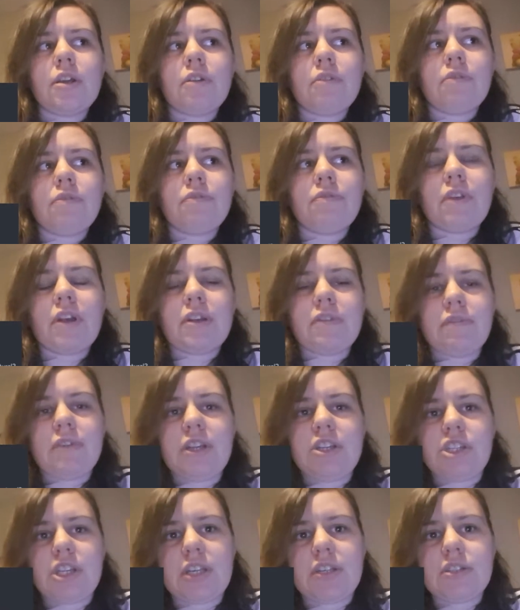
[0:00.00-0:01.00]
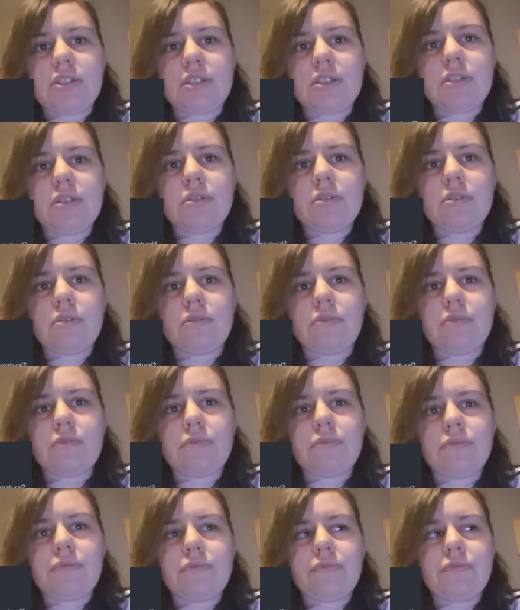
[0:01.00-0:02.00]
Freddy v Jason, because
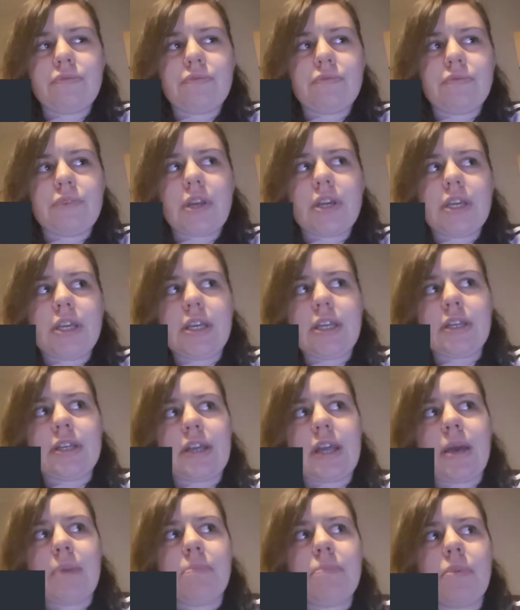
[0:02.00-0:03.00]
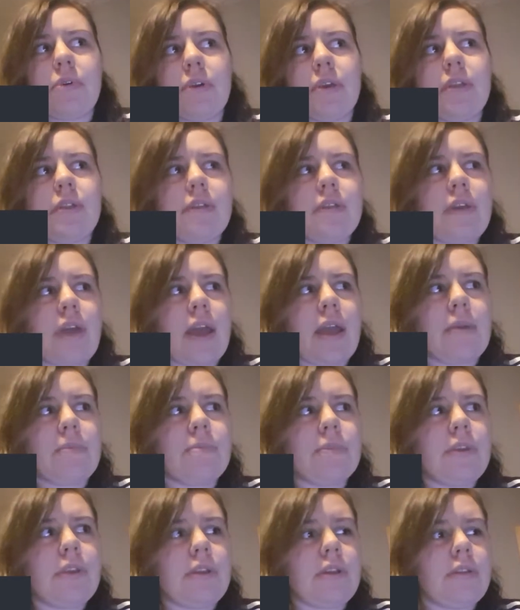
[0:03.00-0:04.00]
Freddy in that point in time
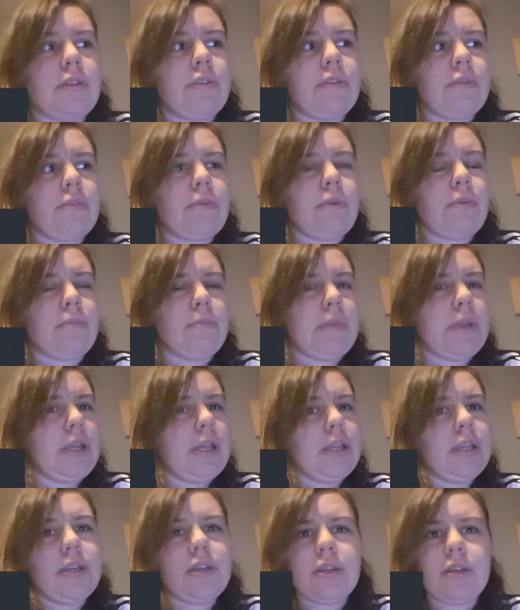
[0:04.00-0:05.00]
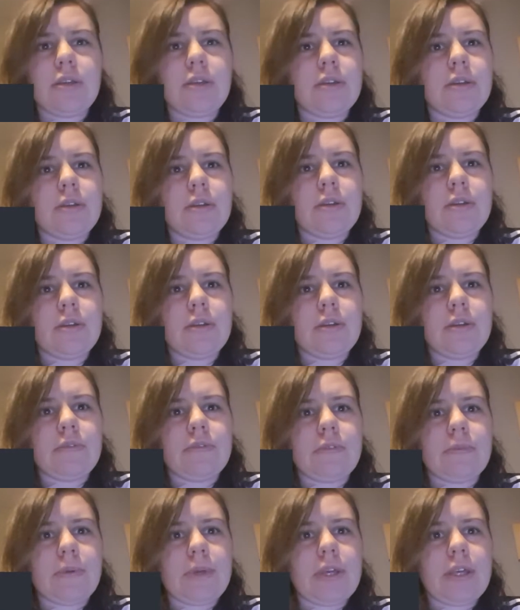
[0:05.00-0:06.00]
turned into a comedian
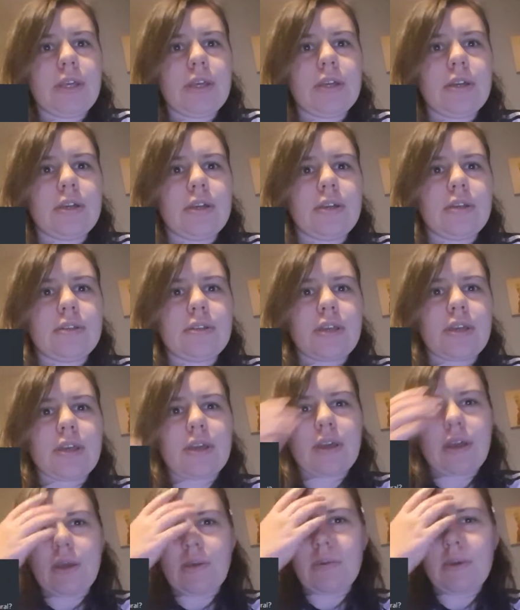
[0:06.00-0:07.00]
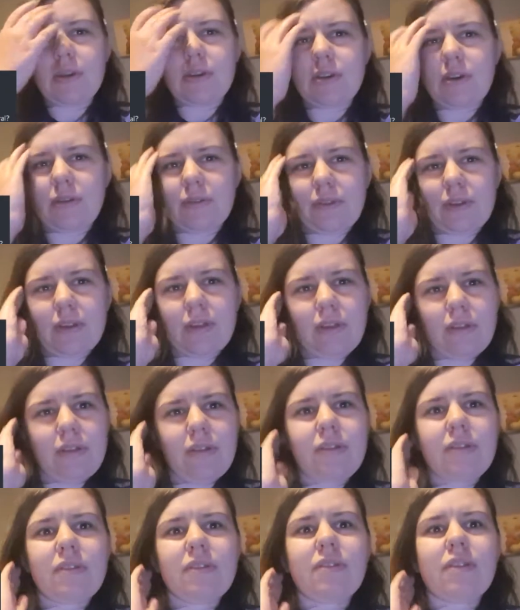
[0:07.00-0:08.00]
for me. It's like, I watched it, I was like,
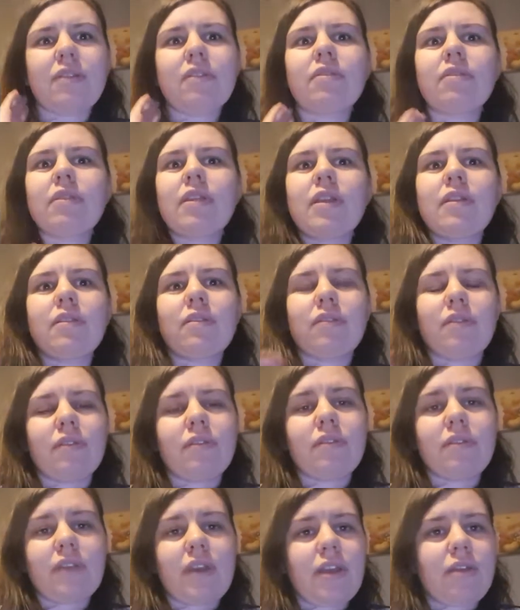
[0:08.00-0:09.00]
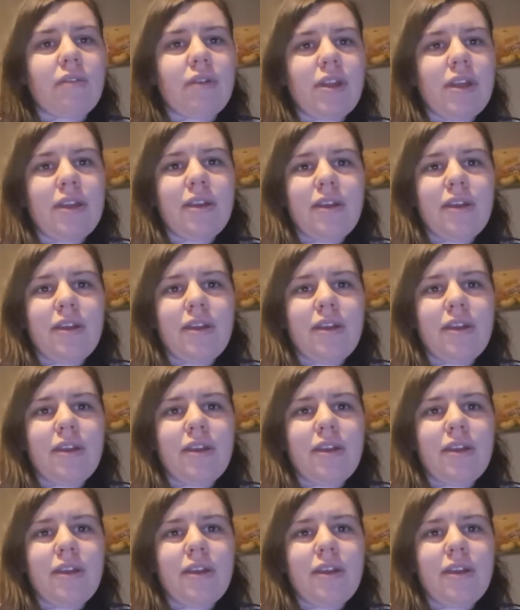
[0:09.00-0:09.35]
oh, that's not scary.